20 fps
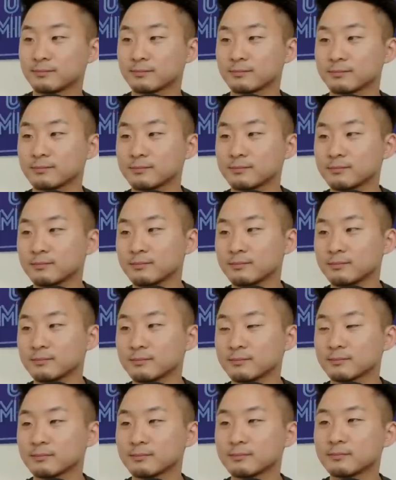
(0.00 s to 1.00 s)

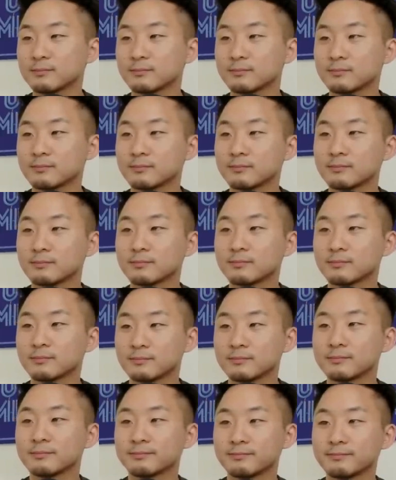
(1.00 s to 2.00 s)

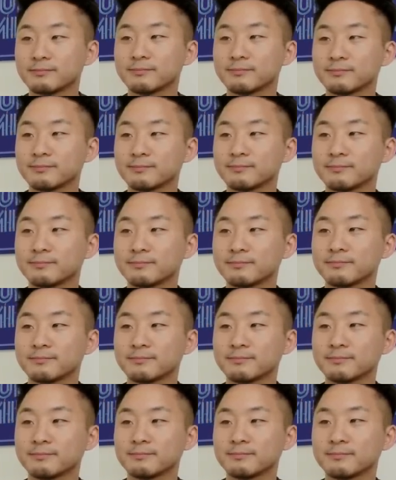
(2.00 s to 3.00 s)

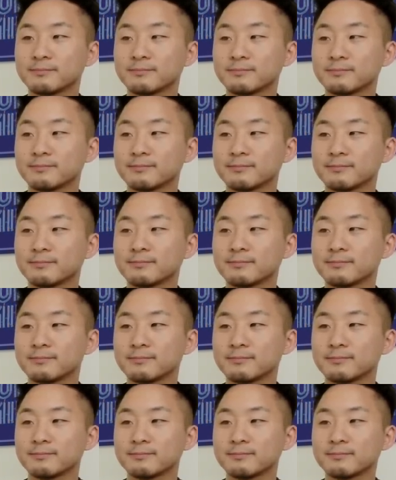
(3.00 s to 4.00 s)

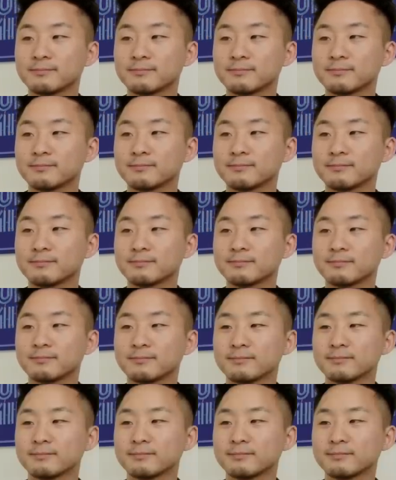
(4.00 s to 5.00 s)

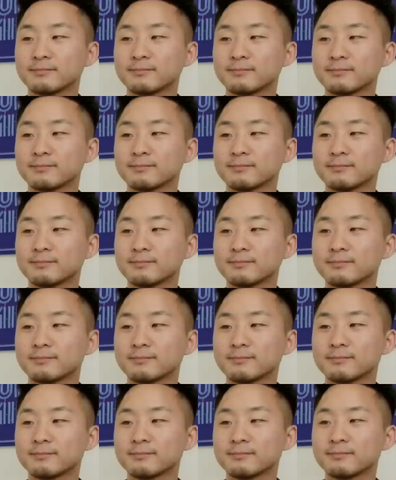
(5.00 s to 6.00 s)

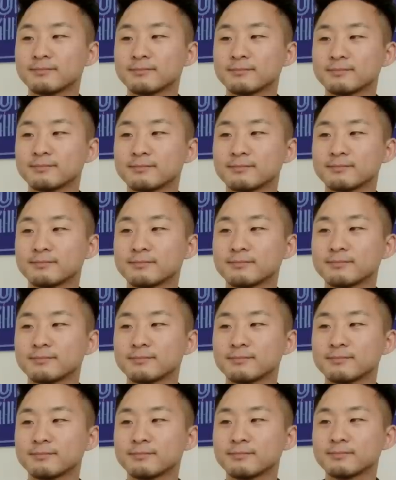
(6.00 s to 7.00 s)

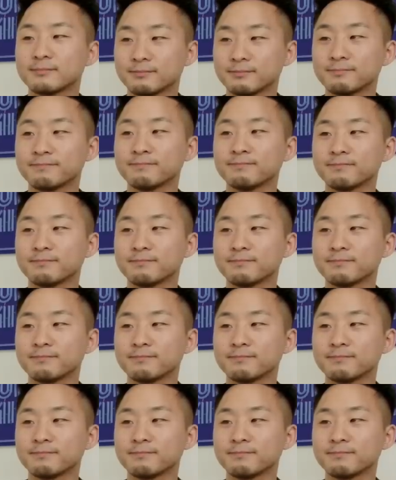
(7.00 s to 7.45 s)
The person shown says nothing.